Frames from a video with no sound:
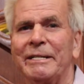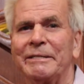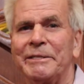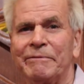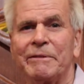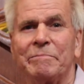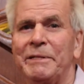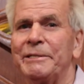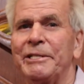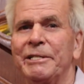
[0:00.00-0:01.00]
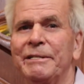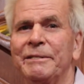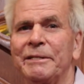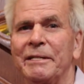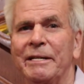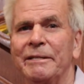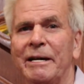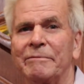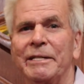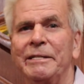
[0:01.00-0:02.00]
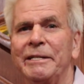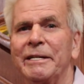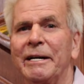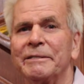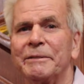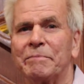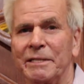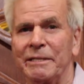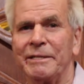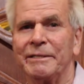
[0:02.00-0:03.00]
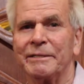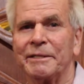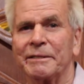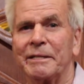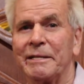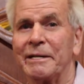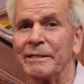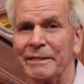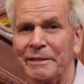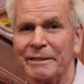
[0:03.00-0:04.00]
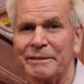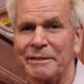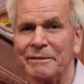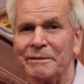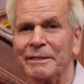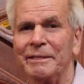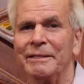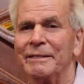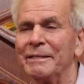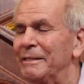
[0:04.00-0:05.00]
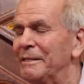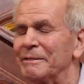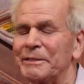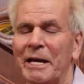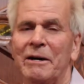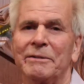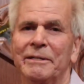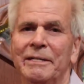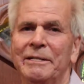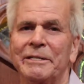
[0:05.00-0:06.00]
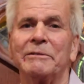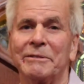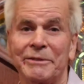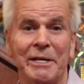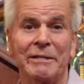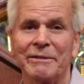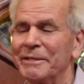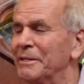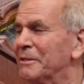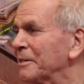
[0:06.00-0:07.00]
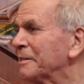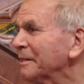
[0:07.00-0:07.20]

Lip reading: different pitches, and that really adds brilliance and clarity to the general sound of the organ.